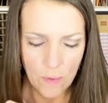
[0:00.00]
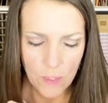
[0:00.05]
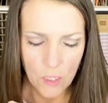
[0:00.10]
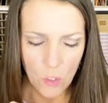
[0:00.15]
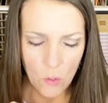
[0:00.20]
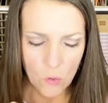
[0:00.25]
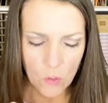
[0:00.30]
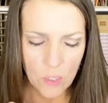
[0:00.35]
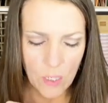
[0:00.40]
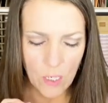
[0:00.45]

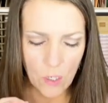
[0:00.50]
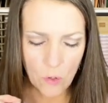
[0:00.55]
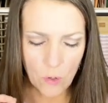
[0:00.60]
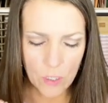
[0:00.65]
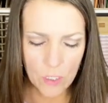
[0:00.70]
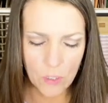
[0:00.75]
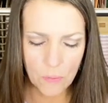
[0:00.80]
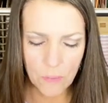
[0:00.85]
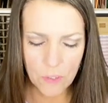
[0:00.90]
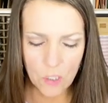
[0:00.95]
using
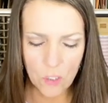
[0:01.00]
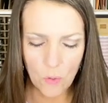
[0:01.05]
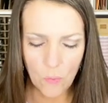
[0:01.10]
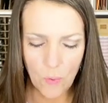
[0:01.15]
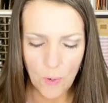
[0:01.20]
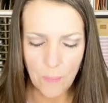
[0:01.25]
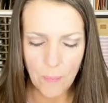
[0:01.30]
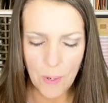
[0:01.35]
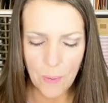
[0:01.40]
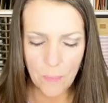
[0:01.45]
Christmas to
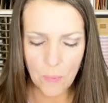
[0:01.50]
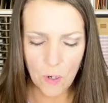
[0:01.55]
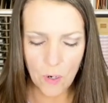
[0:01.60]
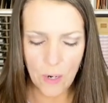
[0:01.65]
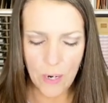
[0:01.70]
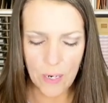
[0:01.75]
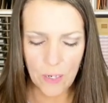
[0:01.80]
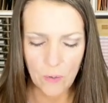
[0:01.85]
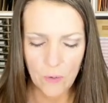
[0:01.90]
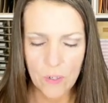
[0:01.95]
Remember
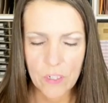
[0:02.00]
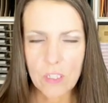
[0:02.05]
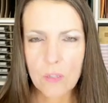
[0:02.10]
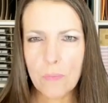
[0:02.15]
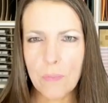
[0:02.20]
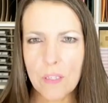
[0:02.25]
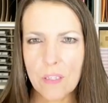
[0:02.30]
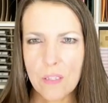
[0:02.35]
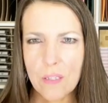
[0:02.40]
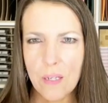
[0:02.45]
and
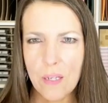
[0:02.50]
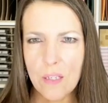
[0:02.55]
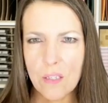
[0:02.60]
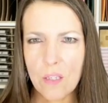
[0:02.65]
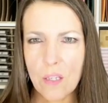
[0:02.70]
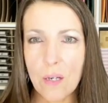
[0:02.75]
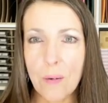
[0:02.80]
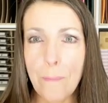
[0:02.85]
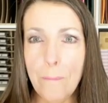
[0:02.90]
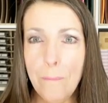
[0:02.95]
Christmas
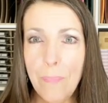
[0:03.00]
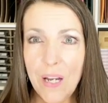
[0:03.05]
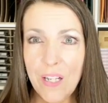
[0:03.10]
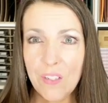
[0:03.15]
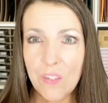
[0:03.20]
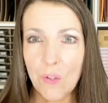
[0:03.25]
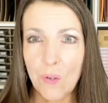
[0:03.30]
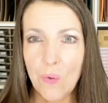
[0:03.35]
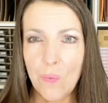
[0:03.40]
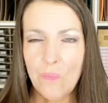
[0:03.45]
Season
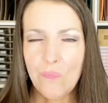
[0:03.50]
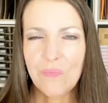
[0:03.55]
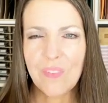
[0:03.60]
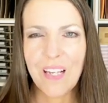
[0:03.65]
Bundle.